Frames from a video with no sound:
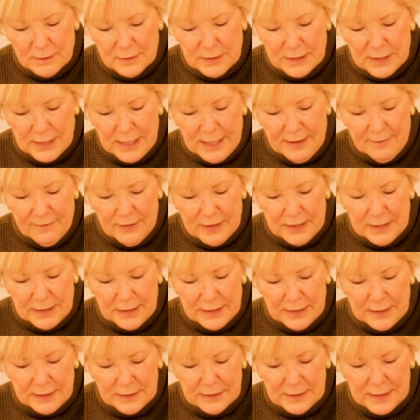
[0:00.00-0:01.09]
to give it a
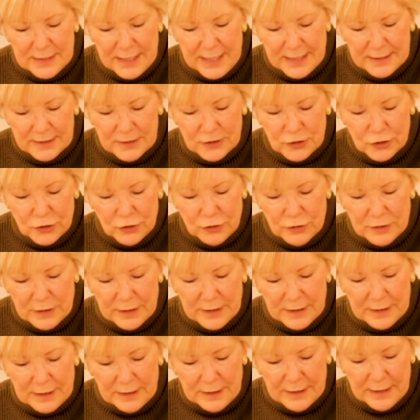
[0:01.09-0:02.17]
little texture, a
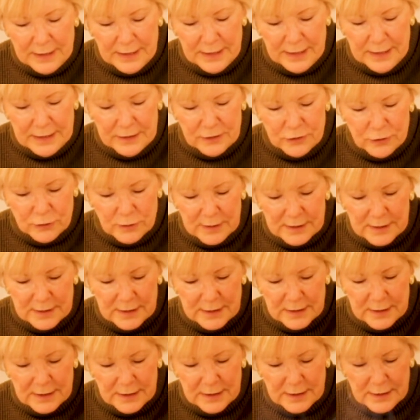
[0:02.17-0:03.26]
little interest.